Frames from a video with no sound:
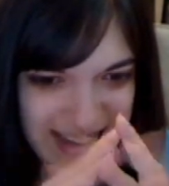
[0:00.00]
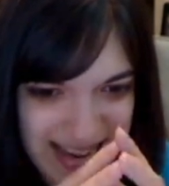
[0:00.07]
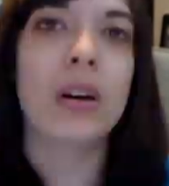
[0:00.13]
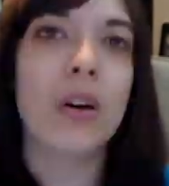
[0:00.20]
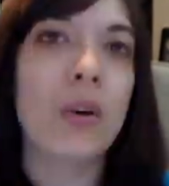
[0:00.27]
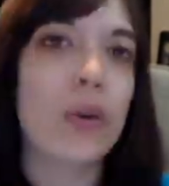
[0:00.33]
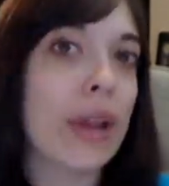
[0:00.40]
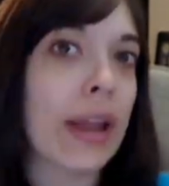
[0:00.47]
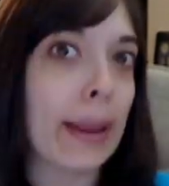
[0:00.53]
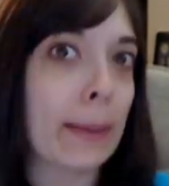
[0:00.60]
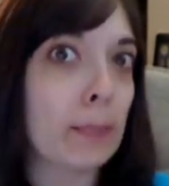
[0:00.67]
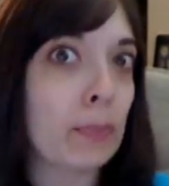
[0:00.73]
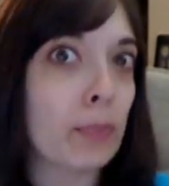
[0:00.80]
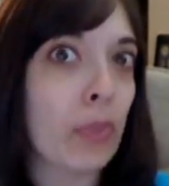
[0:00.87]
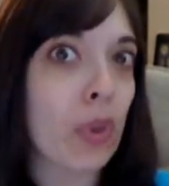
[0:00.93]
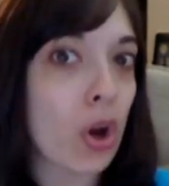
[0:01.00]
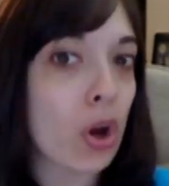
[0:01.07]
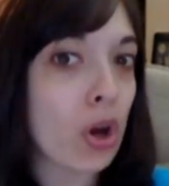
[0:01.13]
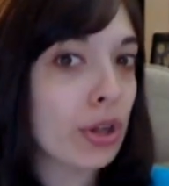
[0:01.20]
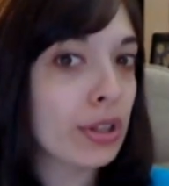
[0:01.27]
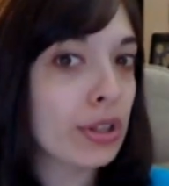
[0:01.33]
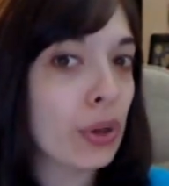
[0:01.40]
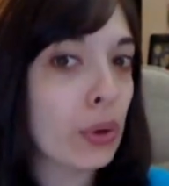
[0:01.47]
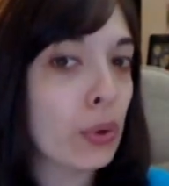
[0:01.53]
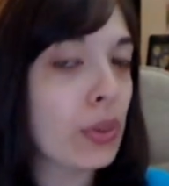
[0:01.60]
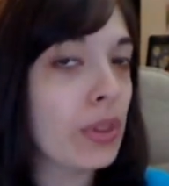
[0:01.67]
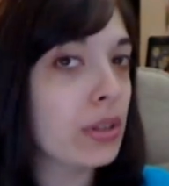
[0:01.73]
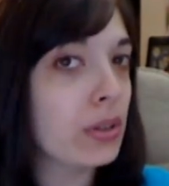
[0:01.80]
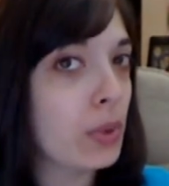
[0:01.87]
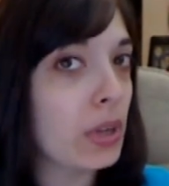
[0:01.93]
Okay, also
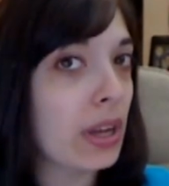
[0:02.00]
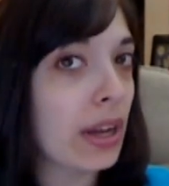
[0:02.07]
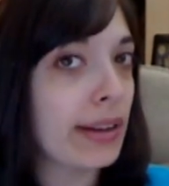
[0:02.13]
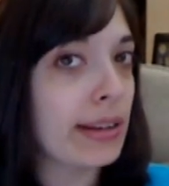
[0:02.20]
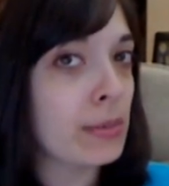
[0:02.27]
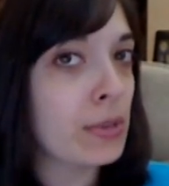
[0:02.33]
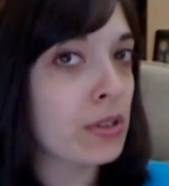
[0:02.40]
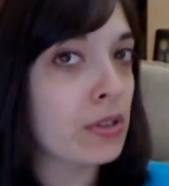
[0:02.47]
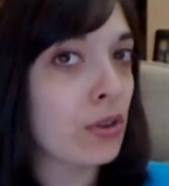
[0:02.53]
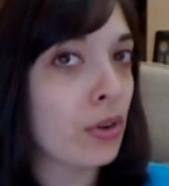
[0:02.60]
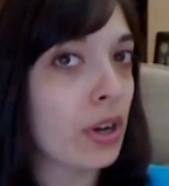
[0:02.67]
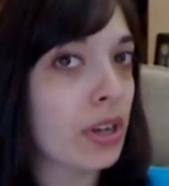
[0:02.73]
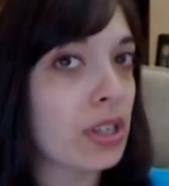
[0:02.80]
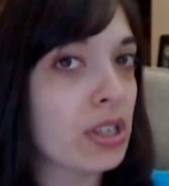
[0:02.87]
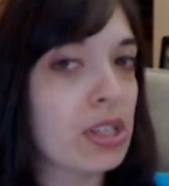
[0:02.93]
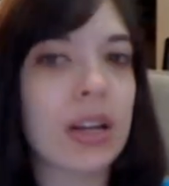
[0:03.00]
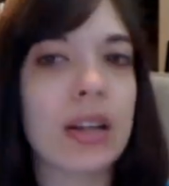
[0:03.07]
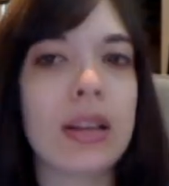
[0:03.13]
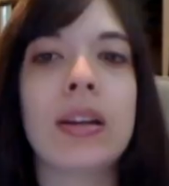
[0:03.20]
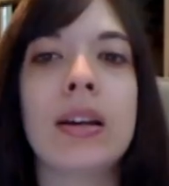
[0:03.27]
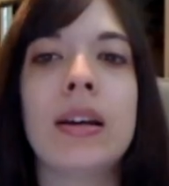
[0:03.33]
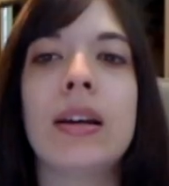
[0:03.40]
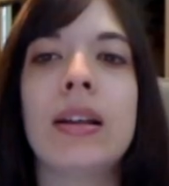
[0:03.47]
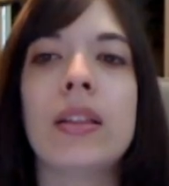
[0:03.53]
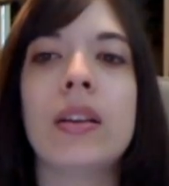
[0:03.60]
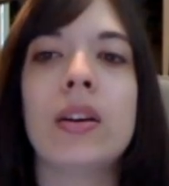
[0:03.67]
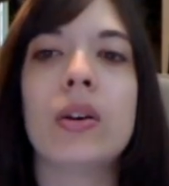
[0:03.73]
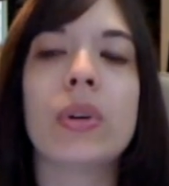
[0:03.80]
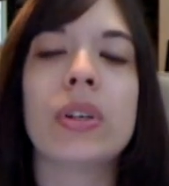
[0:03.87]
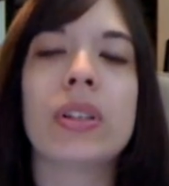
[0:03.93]
this week on Himitsu no Arashi-chan,
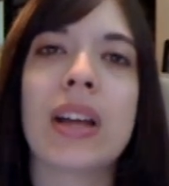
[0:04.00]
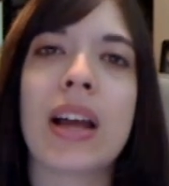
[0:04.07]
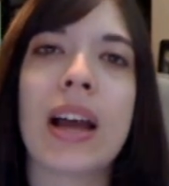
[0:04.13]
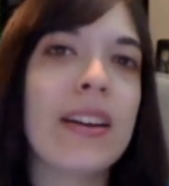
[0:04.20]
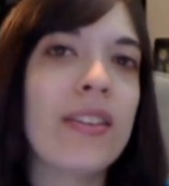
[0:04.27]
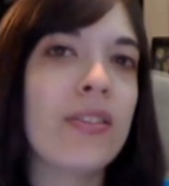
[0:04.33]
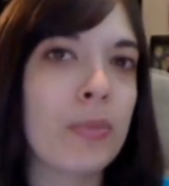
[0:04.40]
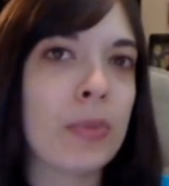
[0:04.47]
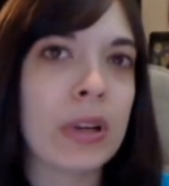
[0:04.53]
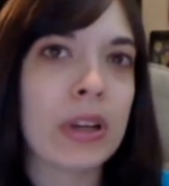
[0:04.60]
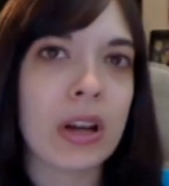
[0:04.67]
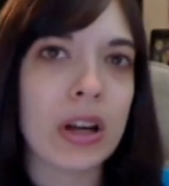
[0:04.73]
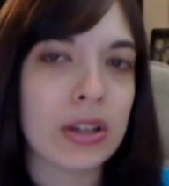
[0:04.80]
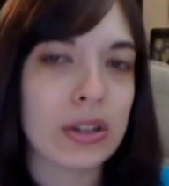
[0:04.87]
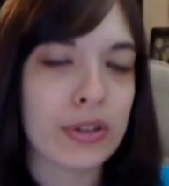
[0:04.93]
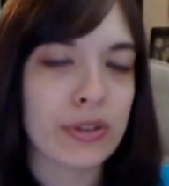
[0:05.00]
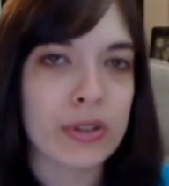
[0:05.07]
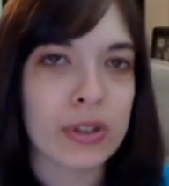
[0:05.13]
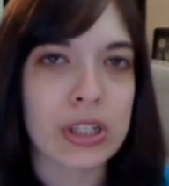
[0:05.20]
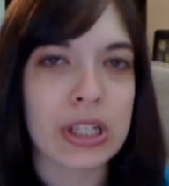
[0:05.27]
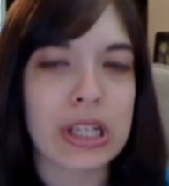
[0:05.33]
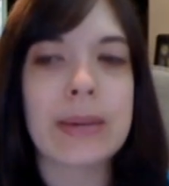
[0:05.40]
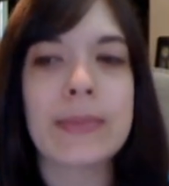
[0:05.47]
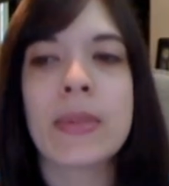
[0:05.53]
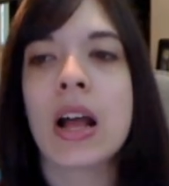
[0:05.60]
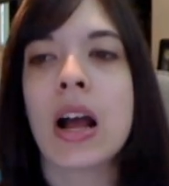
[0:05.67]
there was kind of a big controversy.